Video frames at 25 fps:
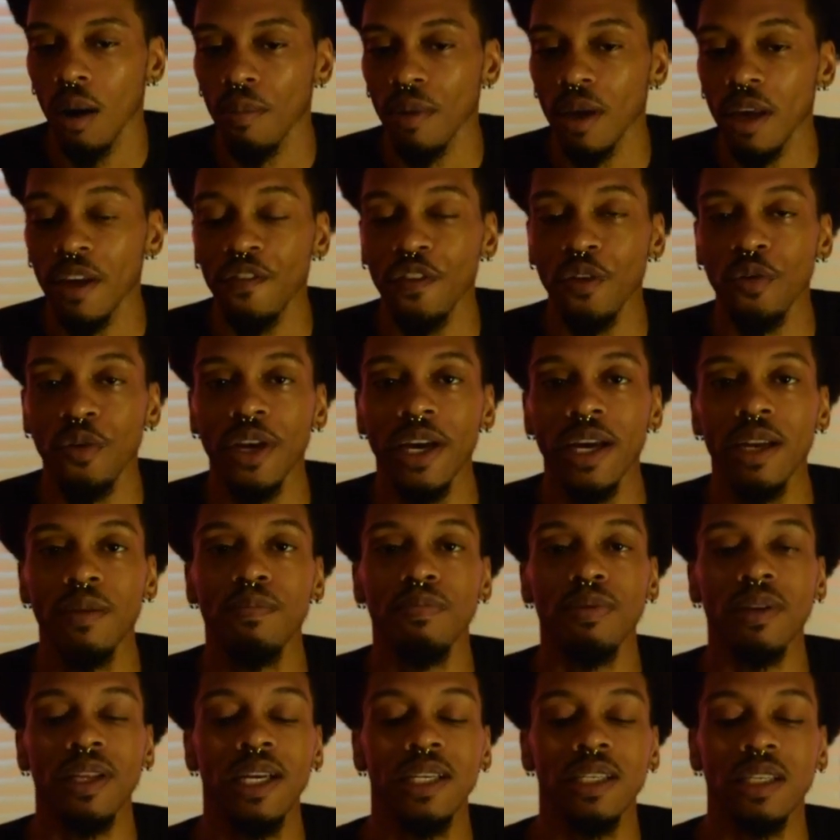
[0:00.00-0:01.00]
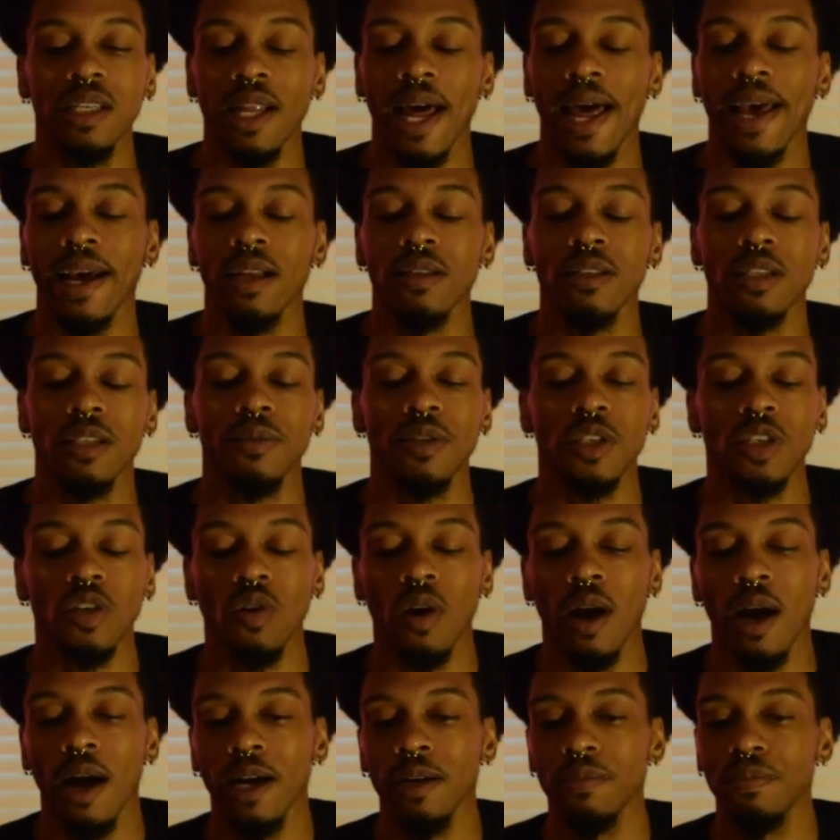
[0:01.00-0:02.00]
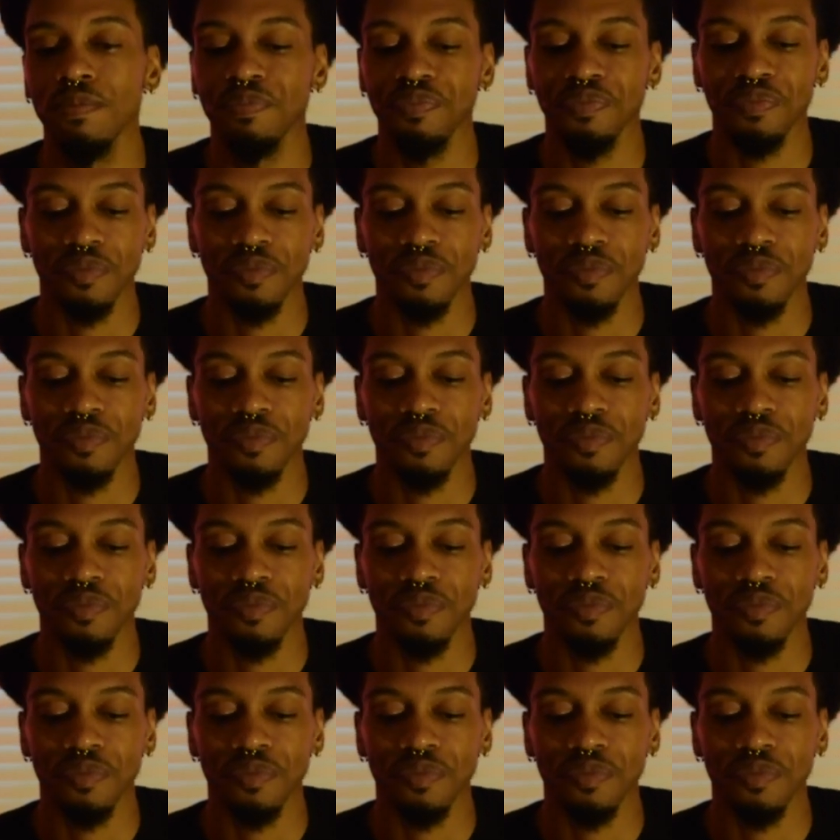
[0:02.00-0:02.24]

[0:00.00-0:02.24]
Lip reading: If you did, please like and subscribe.